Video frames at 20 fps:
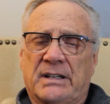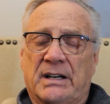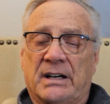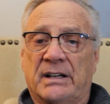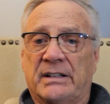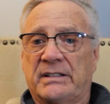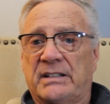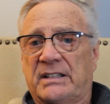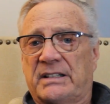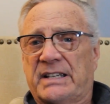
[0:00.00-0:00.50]

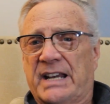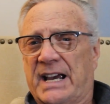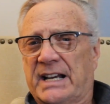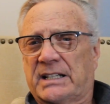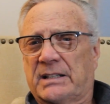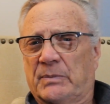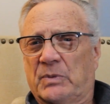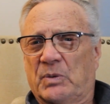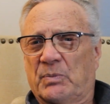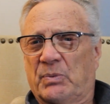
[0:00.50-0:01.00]

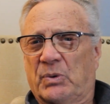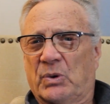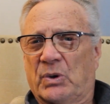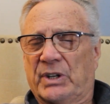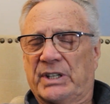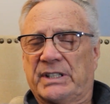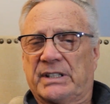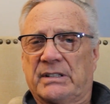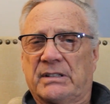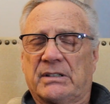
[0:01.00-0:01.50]
undetectable
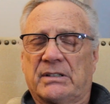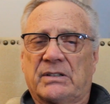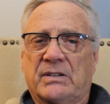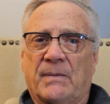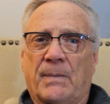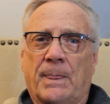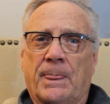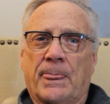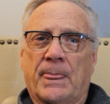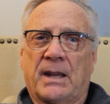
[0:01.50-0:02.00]
poisons.
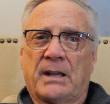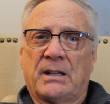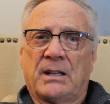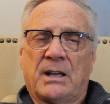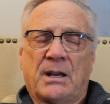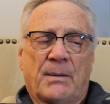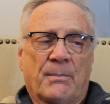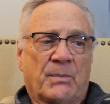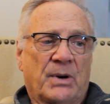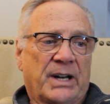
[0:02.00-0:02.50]

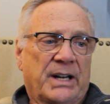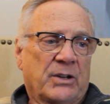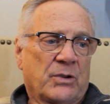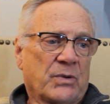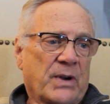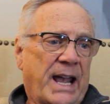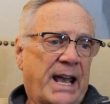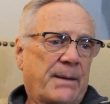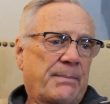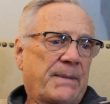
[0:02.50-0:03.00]
But
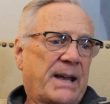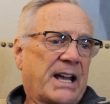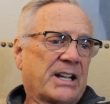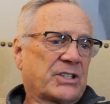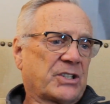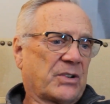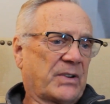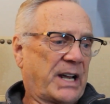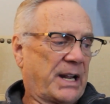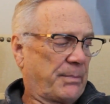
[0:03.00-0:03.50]

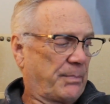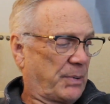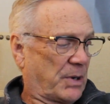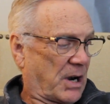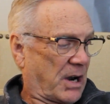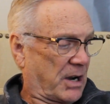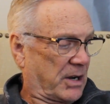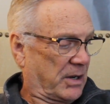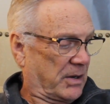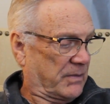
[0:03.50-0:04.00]
Grandmaster Ed
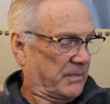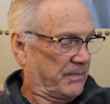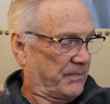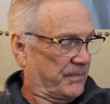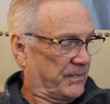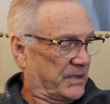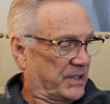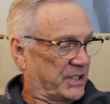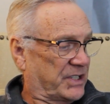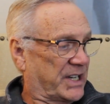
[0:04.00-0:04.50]
Parker
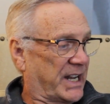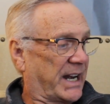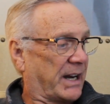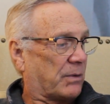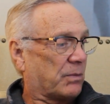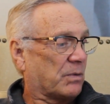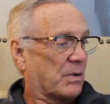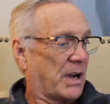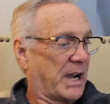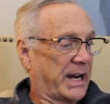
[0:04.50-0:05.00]
said
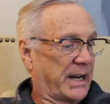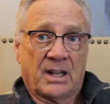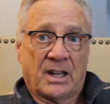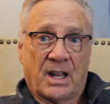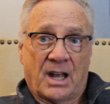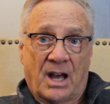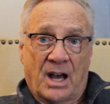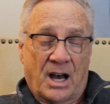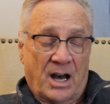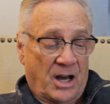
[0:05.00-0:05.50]
it right.
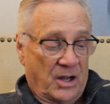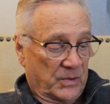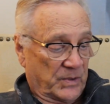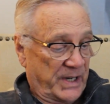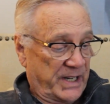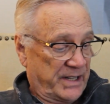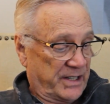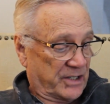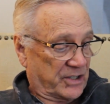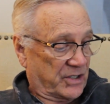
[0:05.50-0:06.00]
I'll
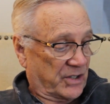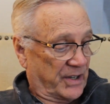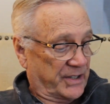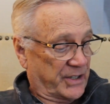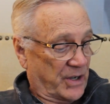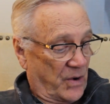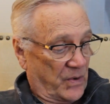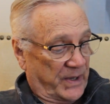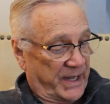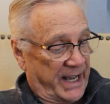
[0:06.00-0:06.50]
read this so I
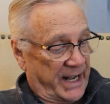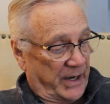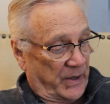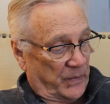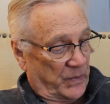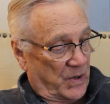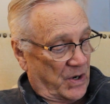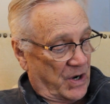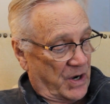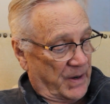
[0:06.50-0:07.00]
don't get it
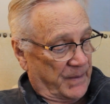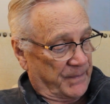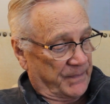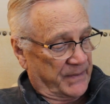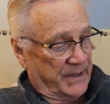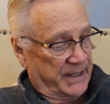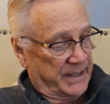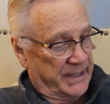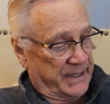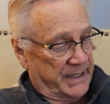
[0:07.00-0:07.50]
wrong.
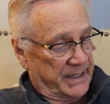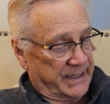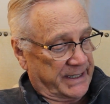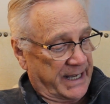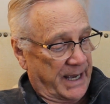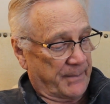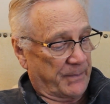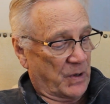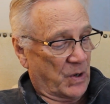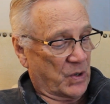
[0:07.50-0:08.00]

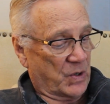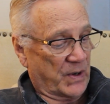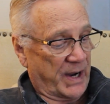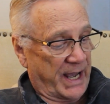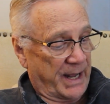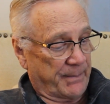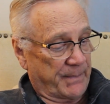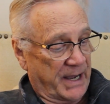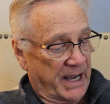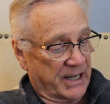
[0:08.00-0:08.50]
Kempo
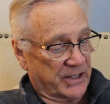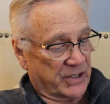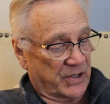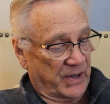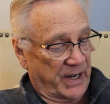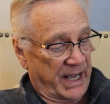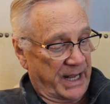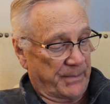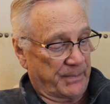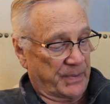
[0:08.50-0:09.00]

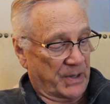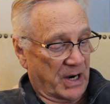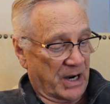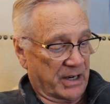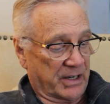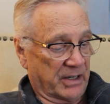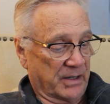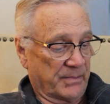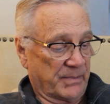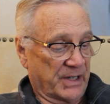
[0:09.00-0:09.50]
Grandmaster Ed
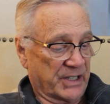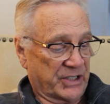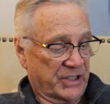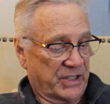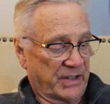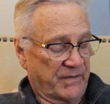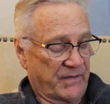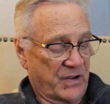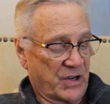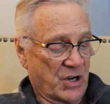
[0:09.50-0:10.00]
Parker must
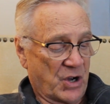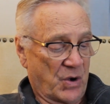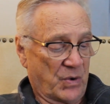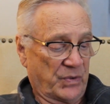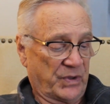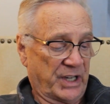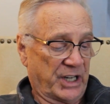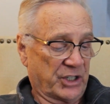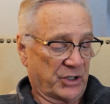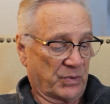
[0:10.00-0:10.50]
have
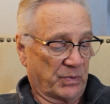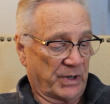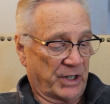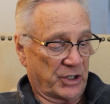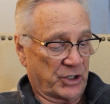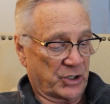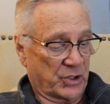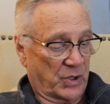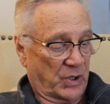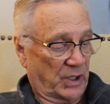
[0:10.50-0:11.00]
known this when
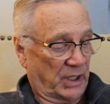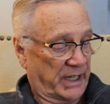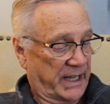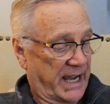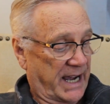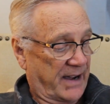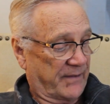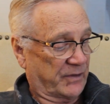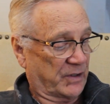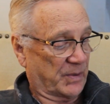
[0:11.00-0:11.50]
shortly
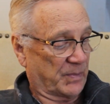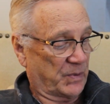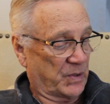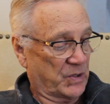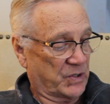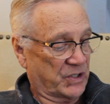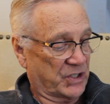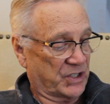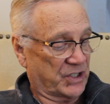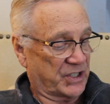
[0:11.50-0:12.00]
after
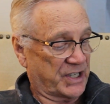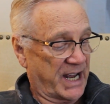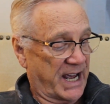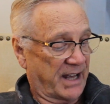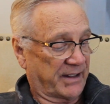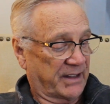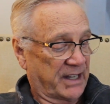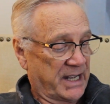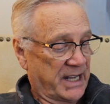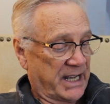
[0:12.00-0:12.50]
Bruce's
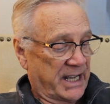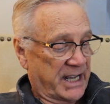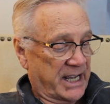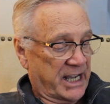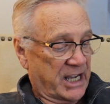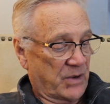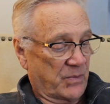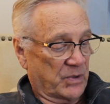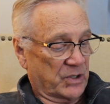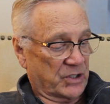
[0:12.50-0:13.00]
death
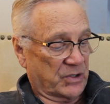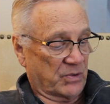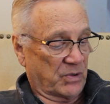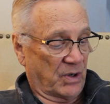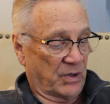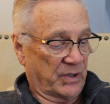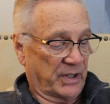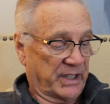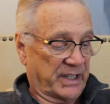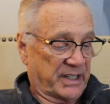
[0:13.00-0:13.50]
he was
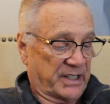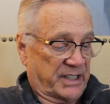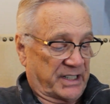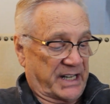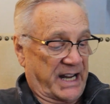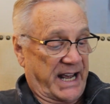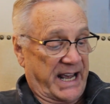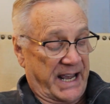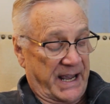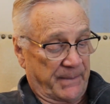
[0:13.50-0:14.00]
quoted as
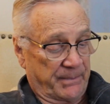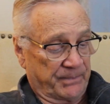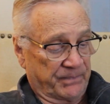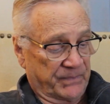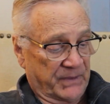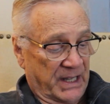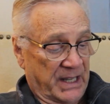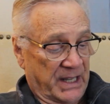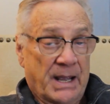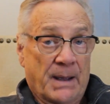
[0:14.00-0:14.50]
saying,
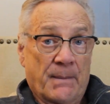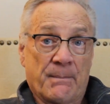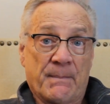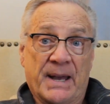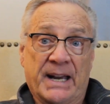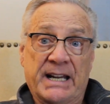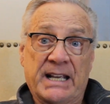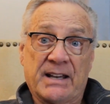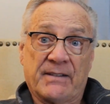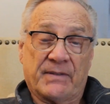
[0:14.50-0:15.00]

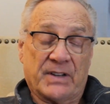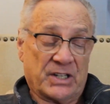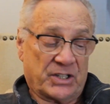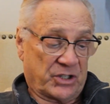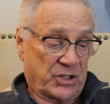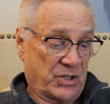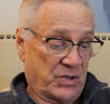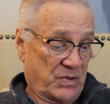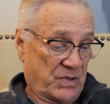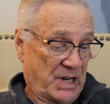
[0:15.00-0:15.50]
"Many of us
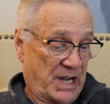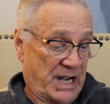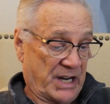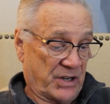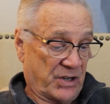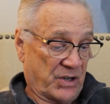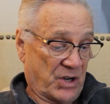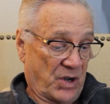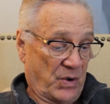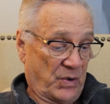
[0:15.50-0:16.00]
do
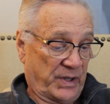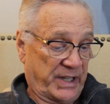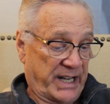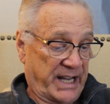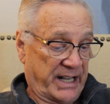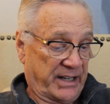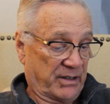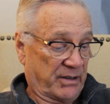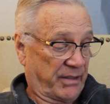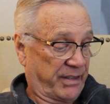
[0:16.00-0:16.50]
not know
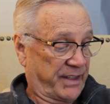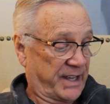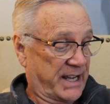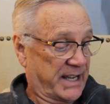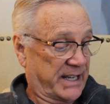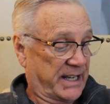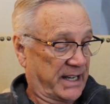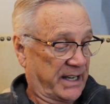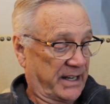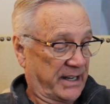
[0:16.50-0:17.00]
the inner
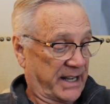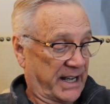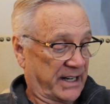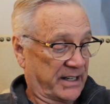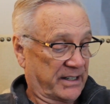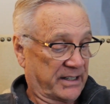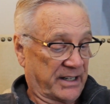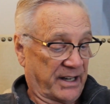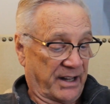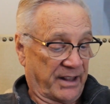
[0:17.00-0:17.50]
thinking
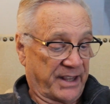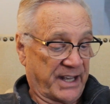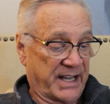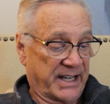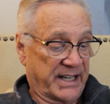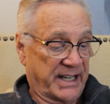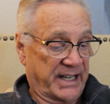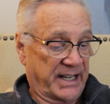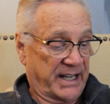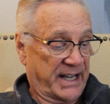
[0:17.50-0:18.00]
and
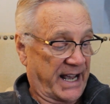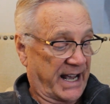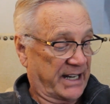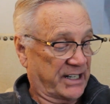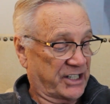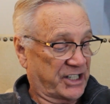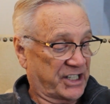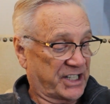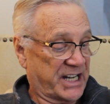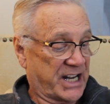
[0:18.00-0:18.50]

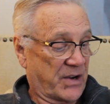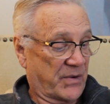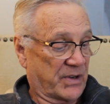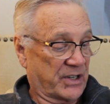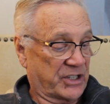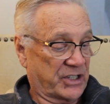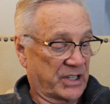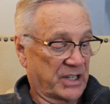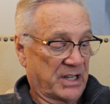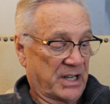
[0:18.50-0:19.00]

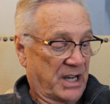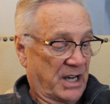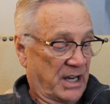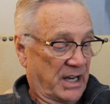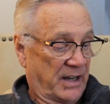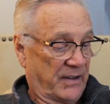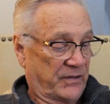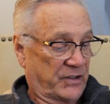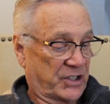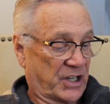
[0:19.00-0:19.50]
secrets
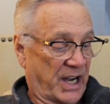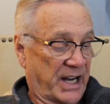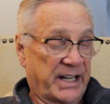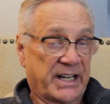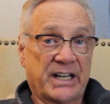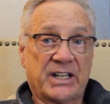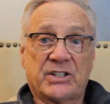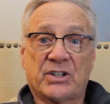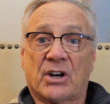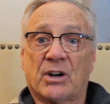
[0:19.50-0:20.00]
of
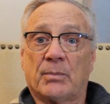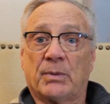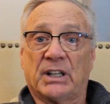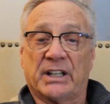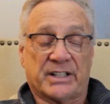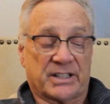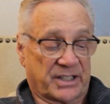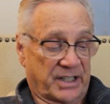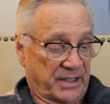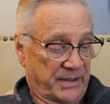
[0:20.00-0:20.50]
Chinese
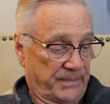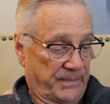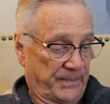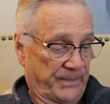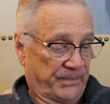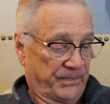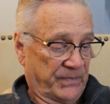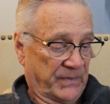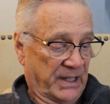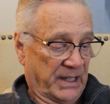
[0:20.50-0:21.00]
herbalists.
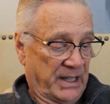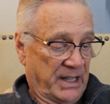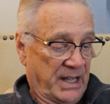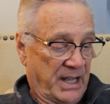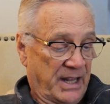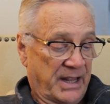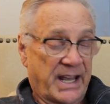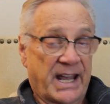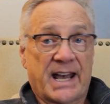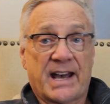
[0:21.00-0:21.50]

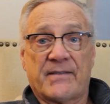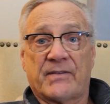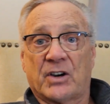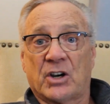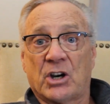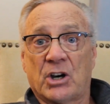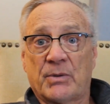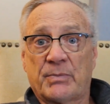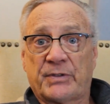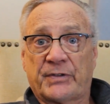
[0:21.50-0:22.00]
They have
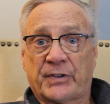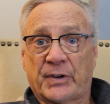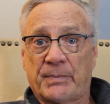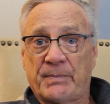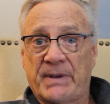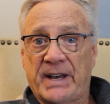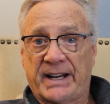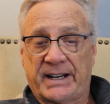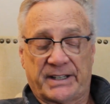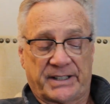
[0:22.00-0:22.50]
herbs for
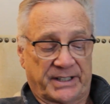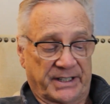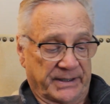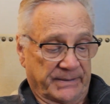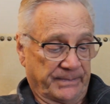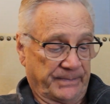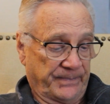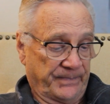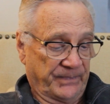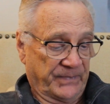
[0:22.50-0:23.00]

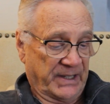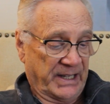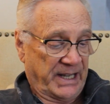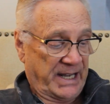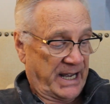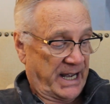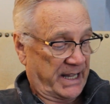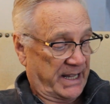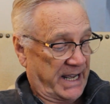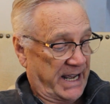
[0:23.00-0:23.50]
medicine,
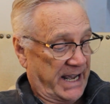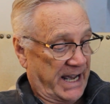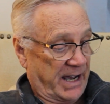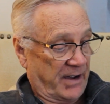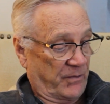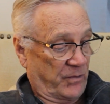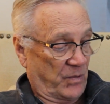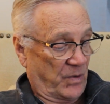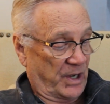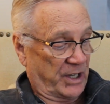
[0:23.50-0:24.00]
and they
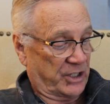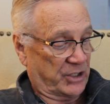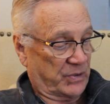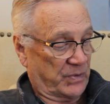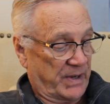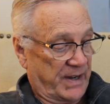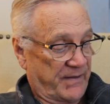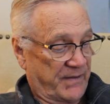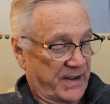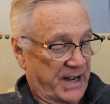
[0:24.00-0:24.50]
have ones
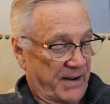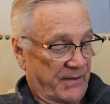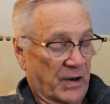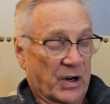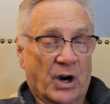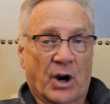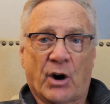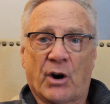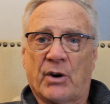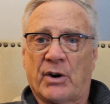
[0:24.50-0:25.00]
we've
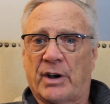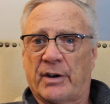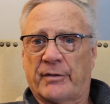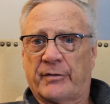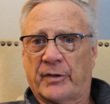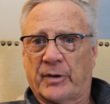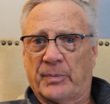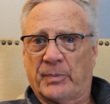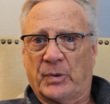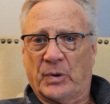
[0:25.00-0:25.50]
never heard of
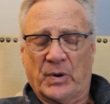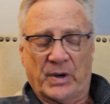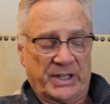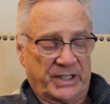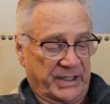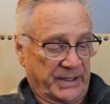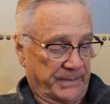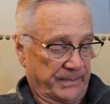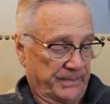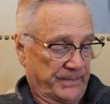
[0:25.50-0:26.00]
for
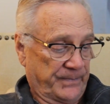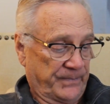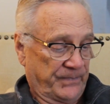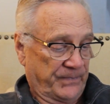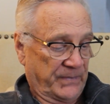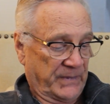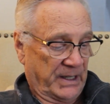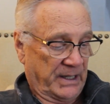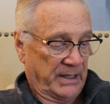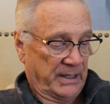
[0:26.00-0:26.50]
poison.
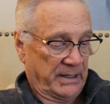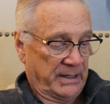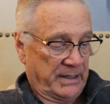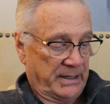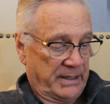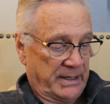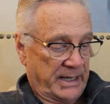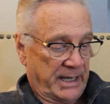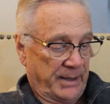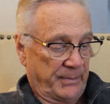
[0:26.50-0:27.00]

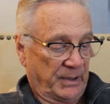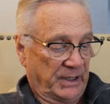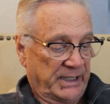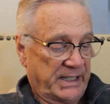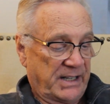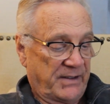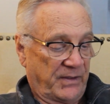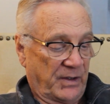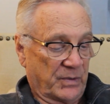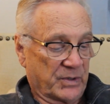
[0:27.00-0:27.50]
I
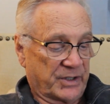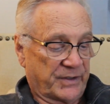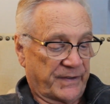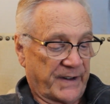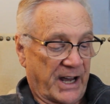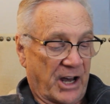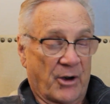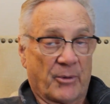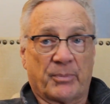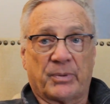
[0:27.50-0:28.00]
believe it was foul